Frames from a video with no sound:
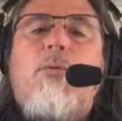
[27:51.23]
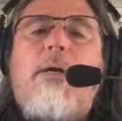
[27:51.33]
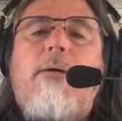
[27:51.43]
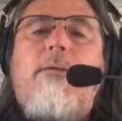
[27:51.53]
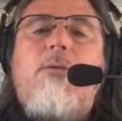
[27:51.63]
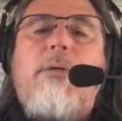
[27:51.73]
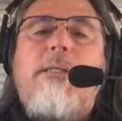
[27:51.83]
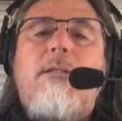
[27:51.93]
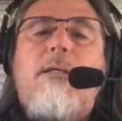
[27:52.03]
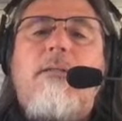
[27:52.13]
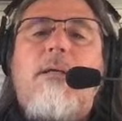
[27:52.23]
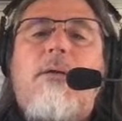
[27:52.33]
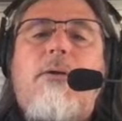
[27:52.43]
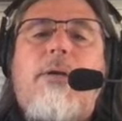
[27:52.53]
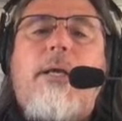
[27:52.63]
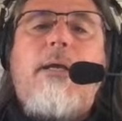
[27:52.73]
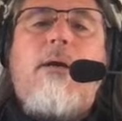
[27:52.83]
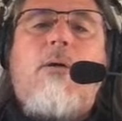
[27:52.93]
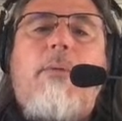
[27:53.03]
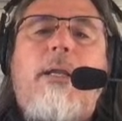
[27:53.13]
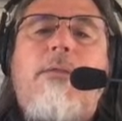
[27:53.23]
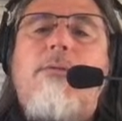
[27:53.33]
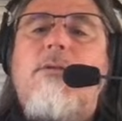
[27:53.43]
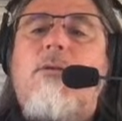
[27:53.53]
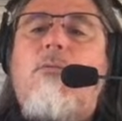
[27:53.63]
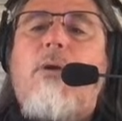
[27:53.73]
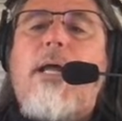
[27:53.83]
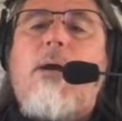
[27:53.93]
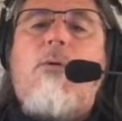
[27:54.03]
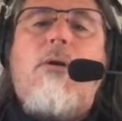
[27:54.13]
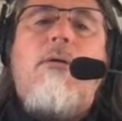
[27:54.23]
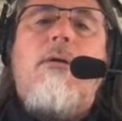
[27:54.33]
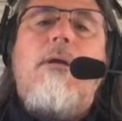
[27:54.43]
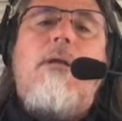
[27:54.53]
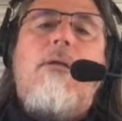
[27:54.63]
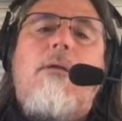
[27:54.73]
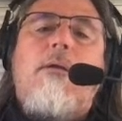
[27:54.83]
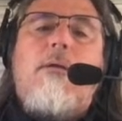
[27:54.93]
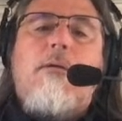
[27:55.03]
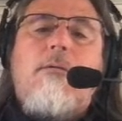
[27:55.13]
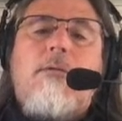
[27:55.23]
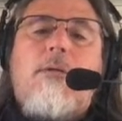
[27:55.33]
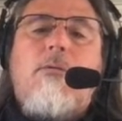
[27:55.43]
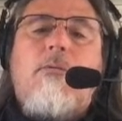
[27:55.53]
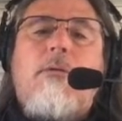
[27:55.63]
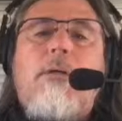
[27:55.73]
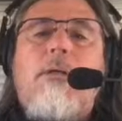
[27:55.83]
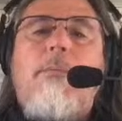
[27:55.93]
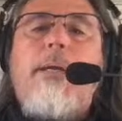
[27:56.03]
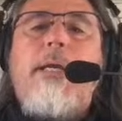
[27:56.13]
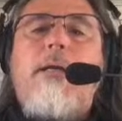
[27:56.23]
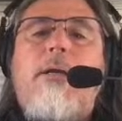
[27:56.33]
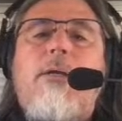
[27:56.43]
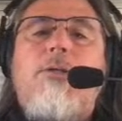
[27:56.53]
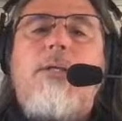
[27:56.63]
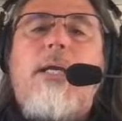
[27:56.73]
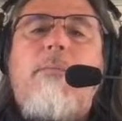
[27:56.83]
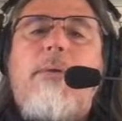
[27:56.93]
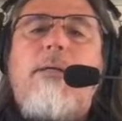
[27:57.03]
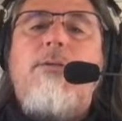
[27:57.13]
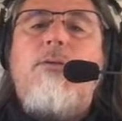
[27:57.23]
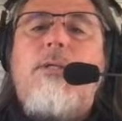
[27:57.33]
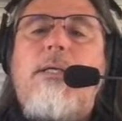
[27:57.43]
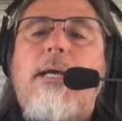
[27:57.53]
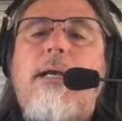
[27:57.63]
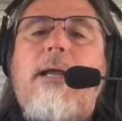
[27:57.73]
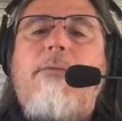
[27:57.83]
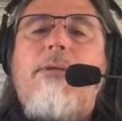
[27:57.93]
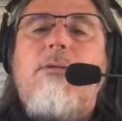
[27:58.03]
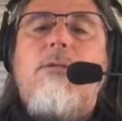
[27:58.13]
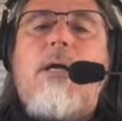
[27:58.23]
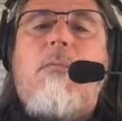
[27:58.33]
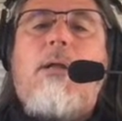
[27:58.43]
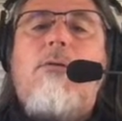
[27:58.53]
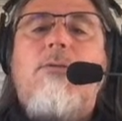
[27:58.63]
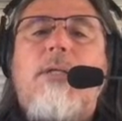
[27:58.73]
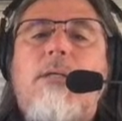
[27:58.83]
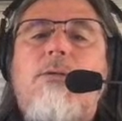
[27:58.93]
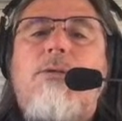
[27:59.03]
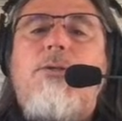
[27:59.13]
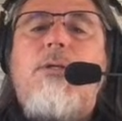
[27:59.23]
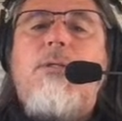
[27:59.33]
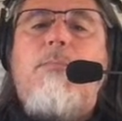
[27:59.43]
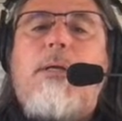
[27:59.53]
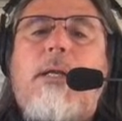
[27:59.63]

12 to 2600 day, all beneath us on the 1 hour. So looking to be in good shape. As you see, I got this stop loss sitting just